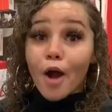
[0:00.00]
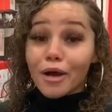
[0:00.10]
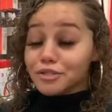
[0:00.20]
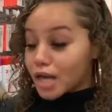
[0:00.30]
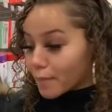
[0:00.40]
All
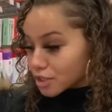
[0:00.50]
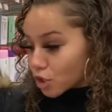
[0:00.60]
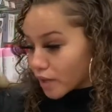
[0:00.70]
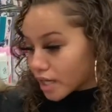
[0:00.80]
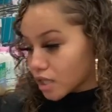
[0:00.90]
right, so now I'm about to
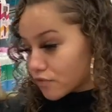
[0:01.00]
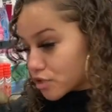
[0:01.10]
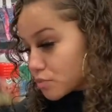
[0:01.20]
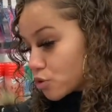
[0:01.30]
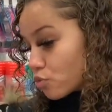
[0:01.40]
go ahead and look for
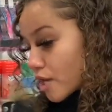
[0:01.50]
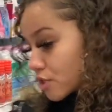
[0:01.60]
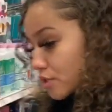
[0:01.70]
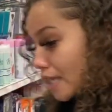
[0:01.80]
some new razors.